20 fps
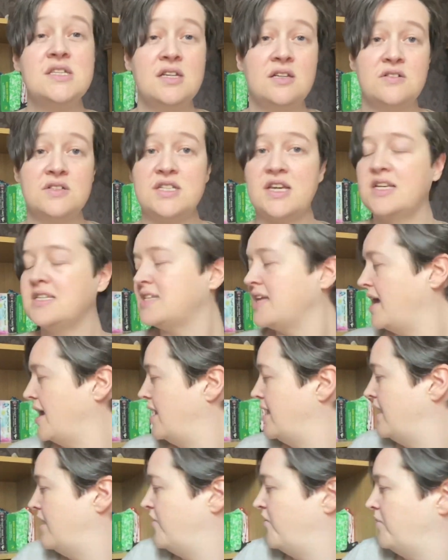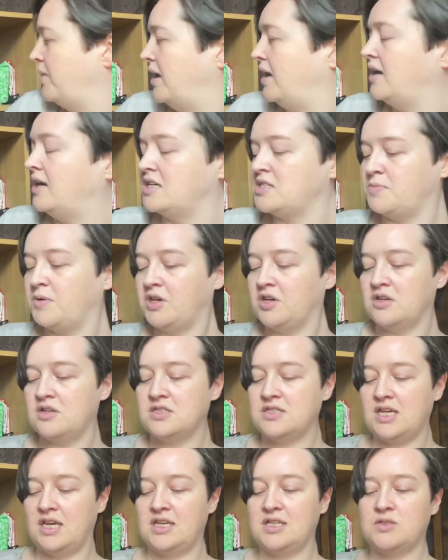it irritates the hell out of me is
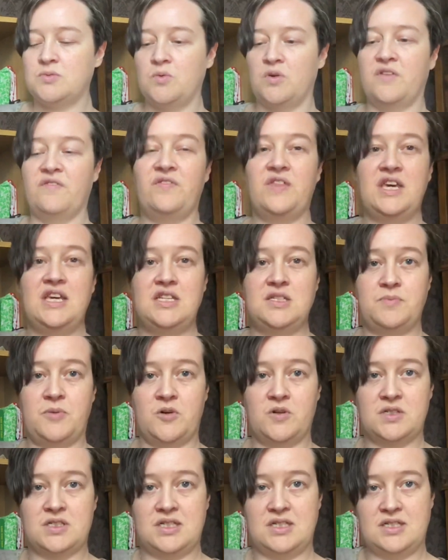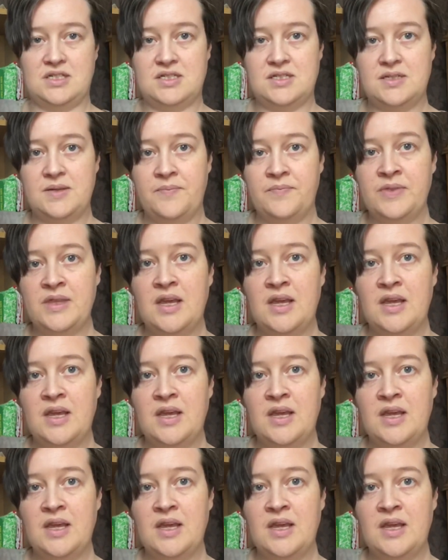because it's one of these boxes.